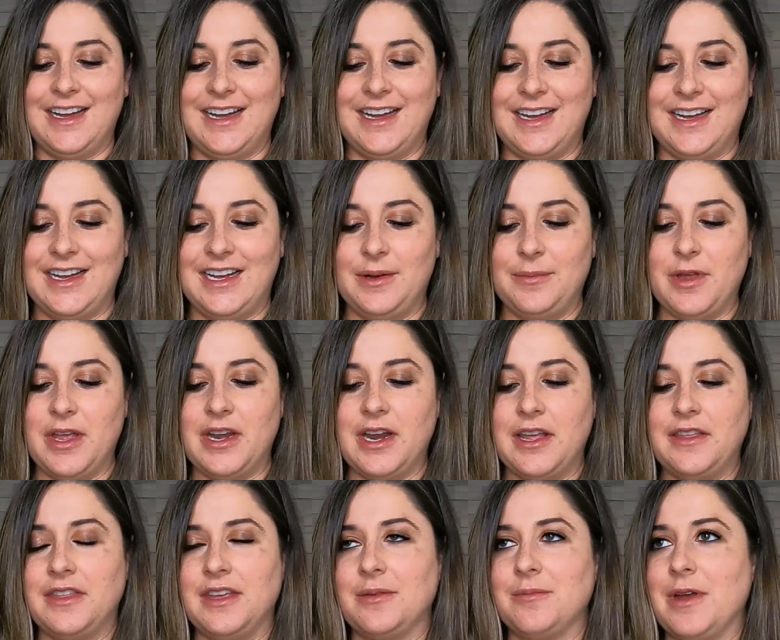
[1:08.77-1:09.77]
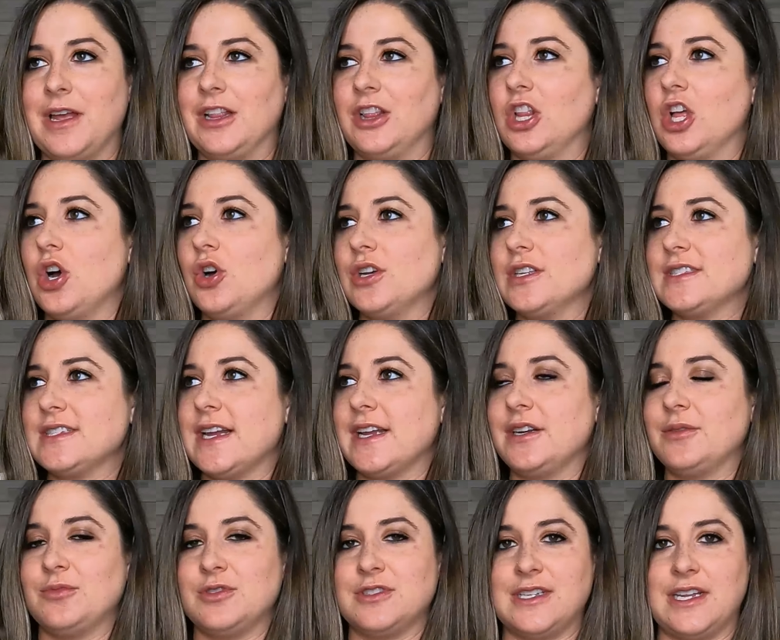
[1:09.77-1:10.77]
um, and I think my lowest
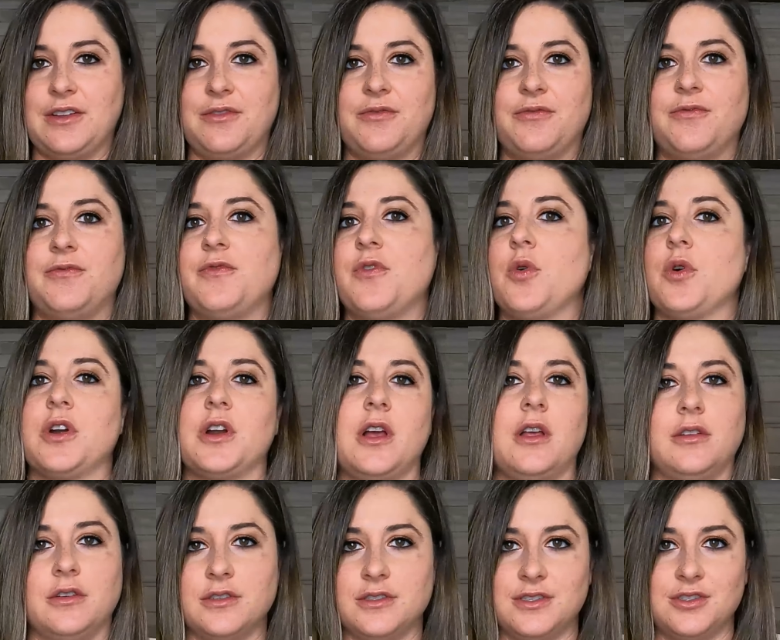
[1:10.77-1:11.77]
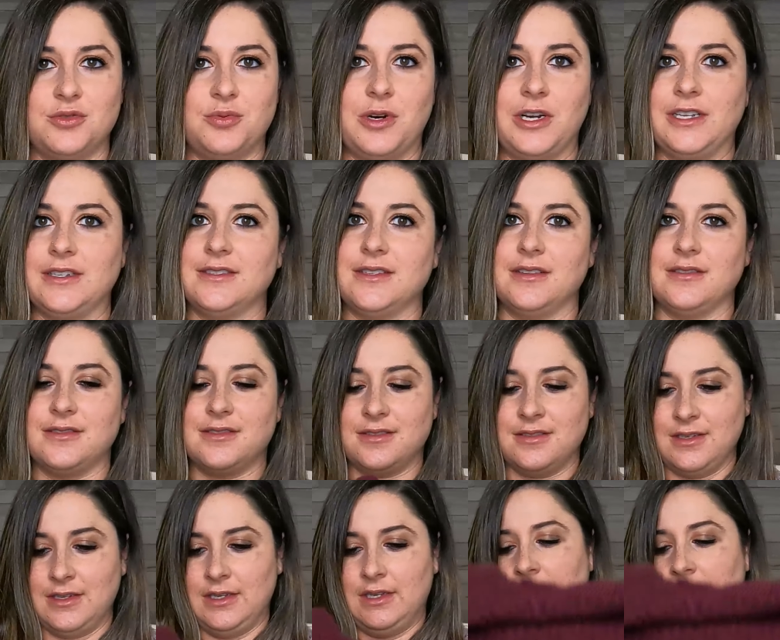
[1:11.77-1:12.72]
item was like $4.20.